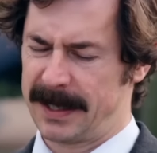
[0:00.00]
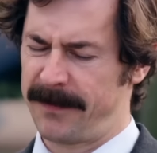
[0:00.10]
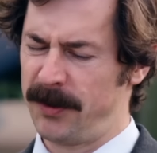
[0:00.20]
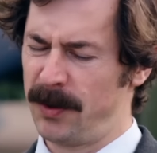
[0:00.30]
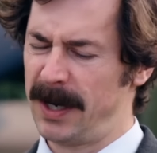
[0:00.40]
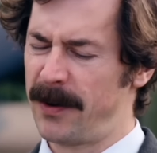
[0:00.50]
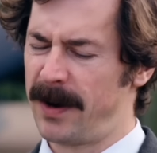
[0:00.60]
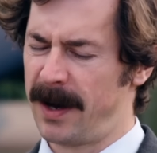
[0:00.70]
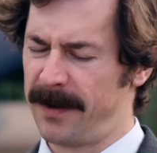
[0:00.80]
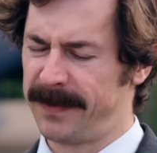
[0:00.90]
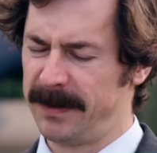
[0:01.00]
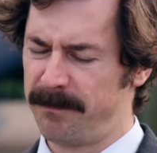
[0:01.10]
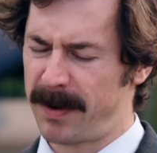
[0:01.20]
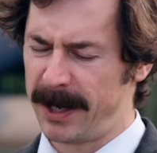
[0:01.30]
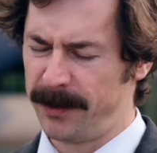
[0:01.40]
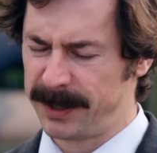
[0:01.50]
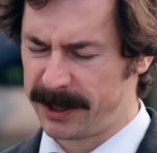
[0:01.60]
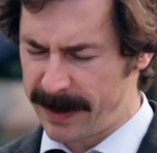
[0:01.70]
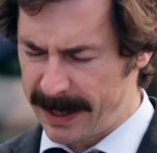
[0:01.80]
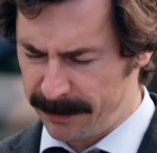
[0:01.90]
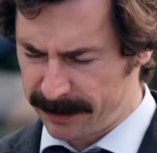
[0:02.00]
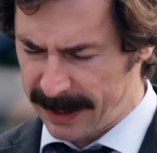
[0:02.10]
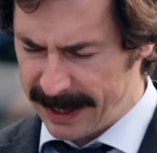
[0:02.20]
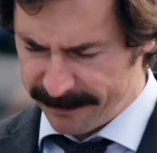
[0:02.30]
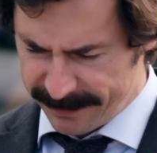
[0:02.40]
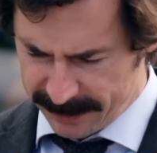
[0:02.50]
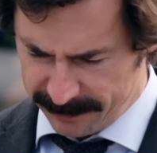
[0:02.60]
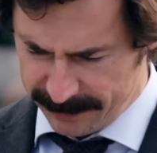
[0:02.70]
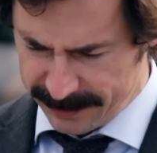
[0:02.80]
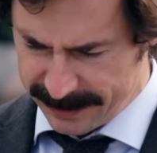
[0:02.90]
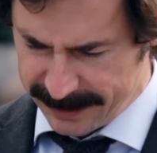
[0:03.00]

Cover your lower half in biodegradable cling film.